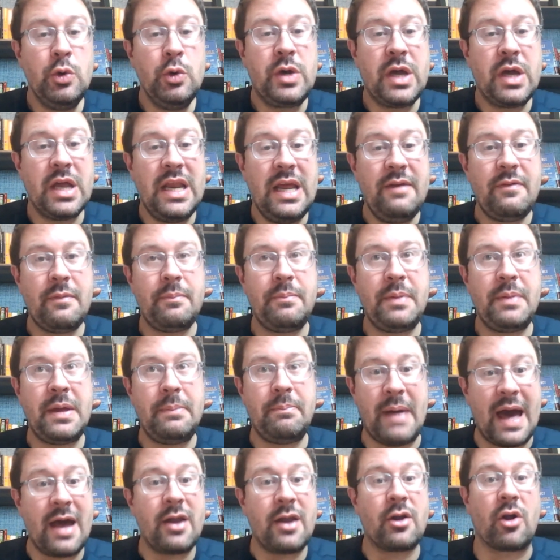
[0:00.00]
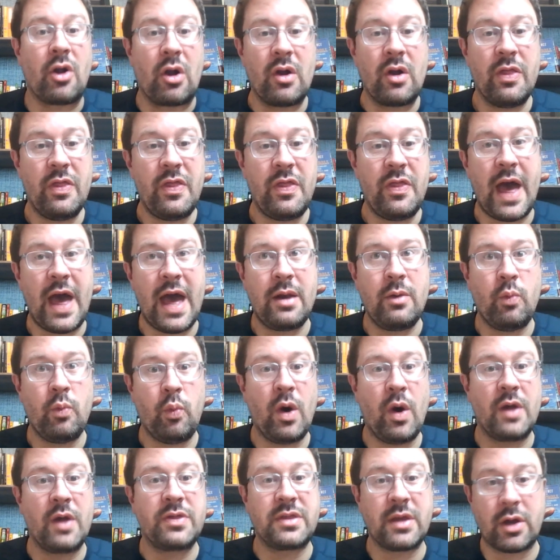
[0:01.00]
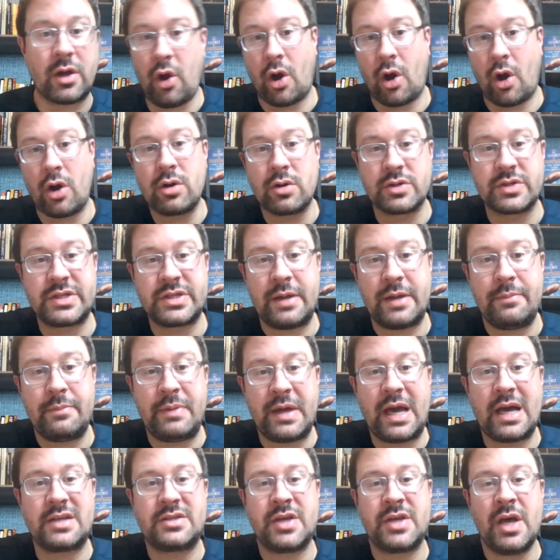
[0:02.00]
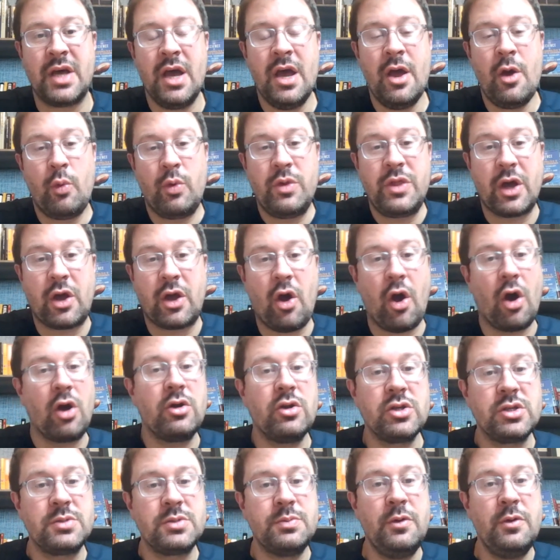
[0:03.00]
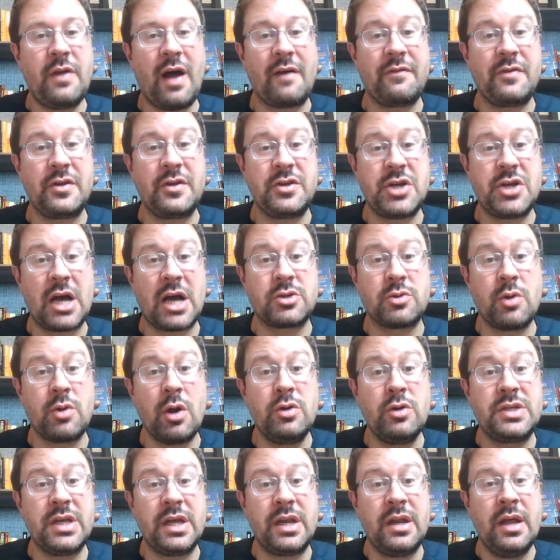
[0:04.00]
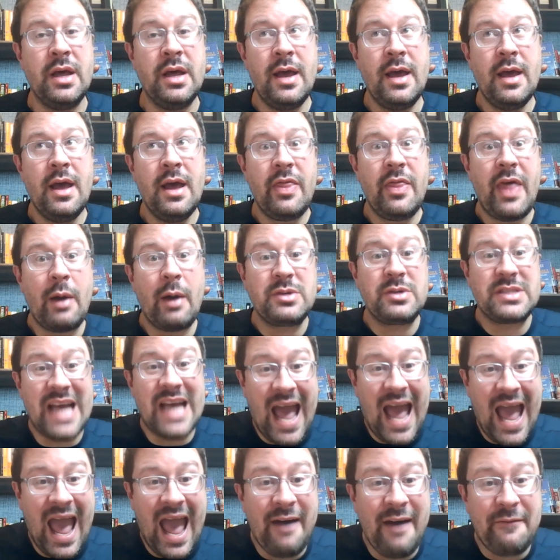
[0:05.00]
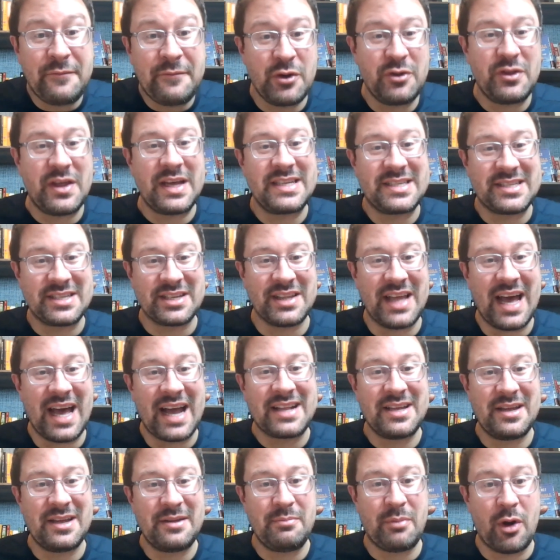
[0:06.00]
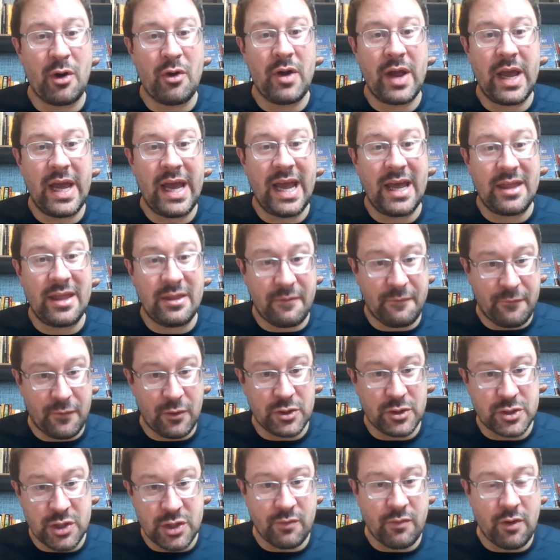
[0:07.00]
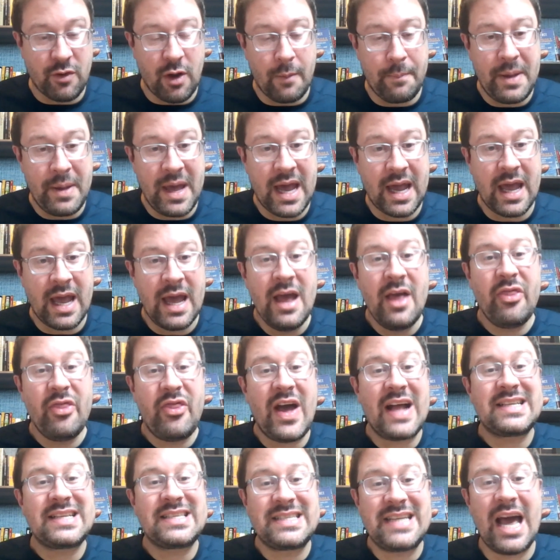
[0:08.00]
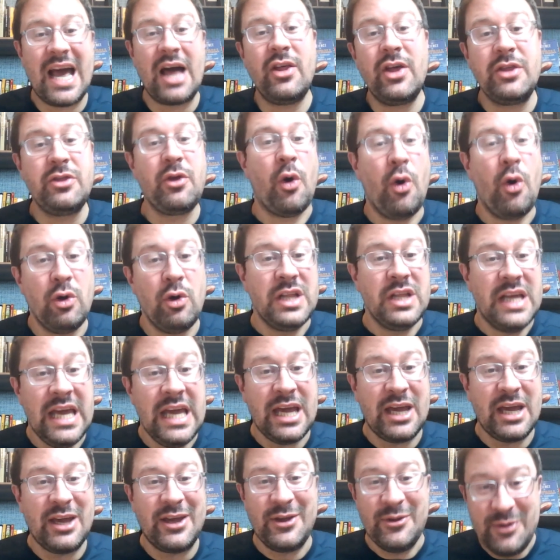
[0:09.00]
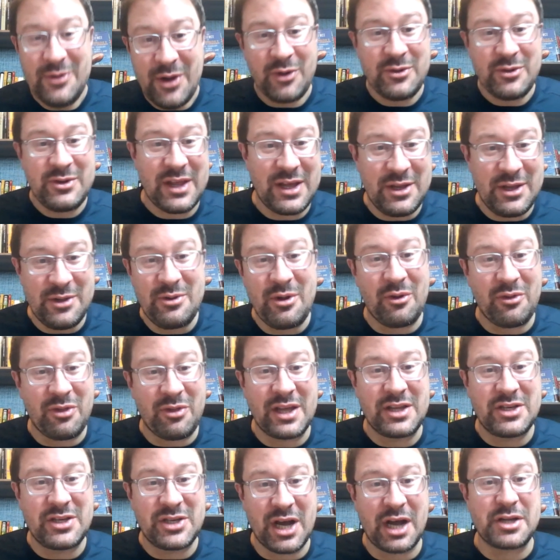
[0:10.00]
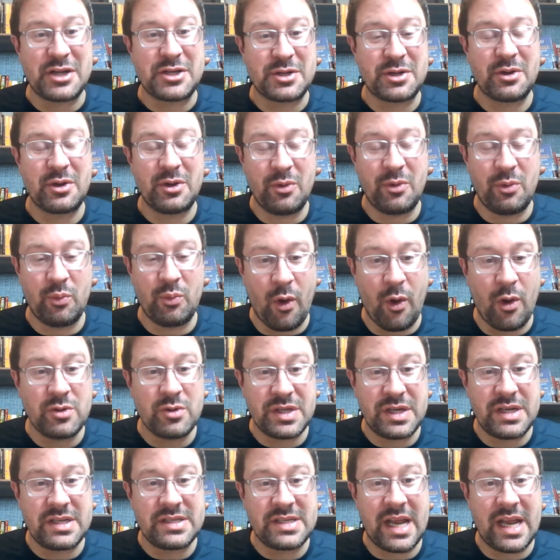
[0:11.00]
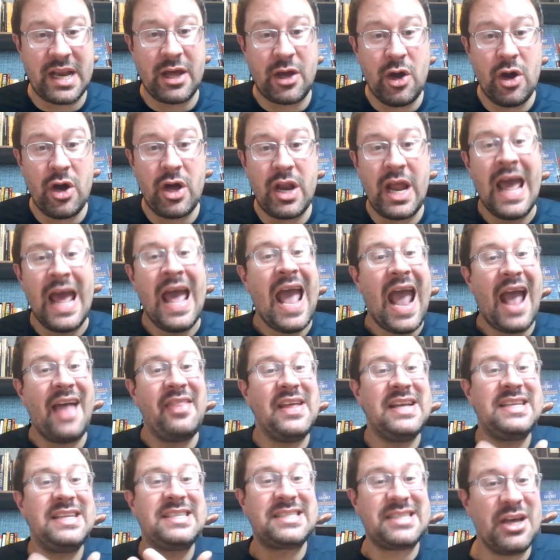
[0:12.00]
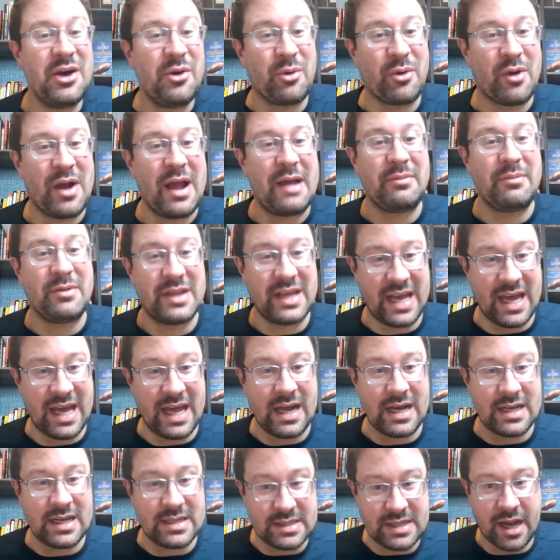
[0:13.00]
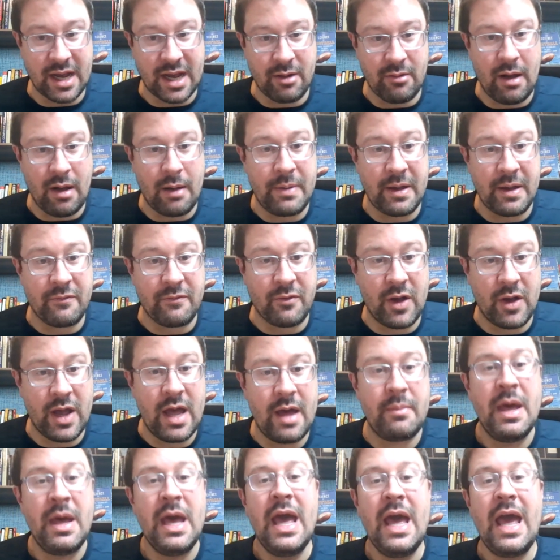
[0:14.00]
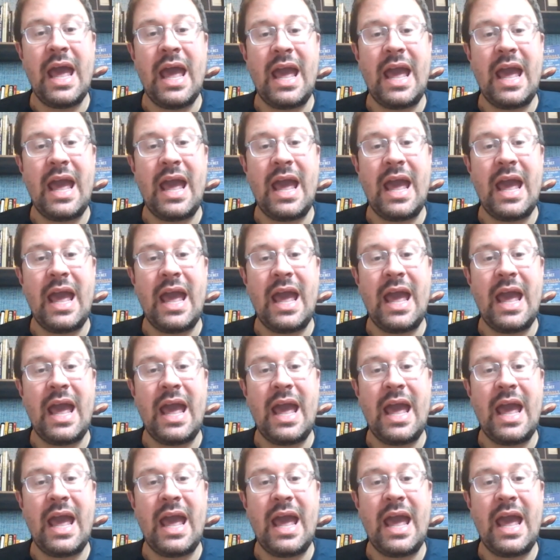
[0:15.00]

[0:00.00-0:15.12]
you can even be better than what the Cardinals did, because when the Cardinals moved off of Josh Rosen, That was after they selected Murray in the first overall pick. That's telling the whole league, that you don't think Josh Rosen is any good, and they still were able to get a second round pick for him.